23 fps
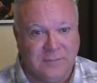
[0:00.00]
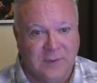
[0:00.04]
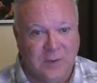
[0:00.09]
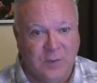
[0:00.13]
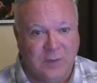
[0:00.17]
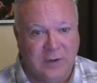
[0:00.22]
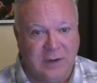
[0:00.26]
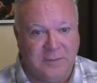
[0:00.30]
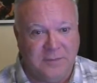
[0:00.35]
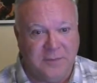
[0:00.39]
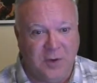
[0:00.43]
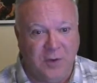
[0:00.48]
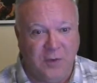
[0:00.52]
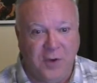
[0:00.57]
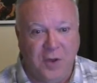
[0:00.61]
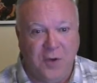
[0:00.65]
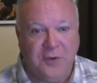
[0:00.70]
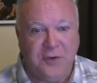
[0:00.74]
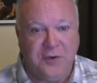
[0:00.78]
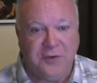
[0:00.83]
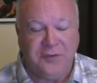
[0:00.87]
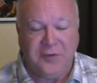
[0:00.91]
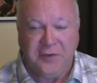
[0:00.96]
when I'm no
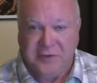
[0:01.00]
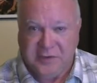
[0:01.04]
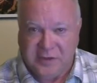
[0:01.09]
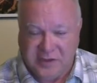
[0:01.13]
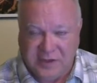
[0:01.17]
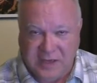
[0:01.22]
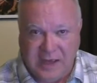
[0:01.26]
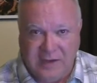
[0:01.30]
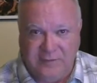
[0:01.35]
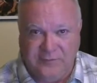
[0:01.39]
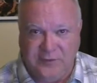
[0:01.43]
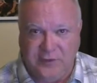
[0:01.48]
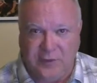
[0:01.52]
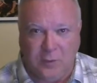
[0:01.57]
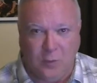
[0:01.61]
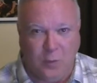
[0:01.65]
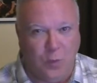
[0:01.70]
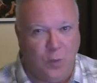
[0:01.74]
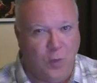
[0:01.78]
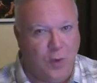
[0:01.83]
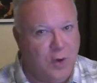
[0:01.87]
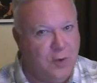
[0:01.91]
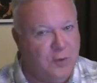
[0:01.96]
longer their Savior.
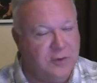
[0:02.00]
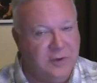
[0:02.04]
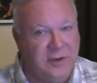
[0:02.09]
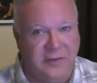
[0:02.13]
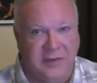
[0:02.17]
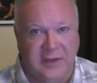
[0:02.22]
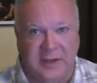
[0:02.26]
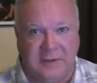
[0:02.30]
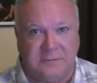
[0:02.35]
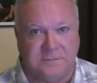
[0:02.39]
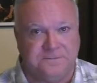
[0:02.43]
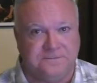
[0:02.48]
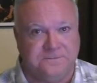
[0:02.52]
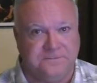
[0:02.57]
Woe to them.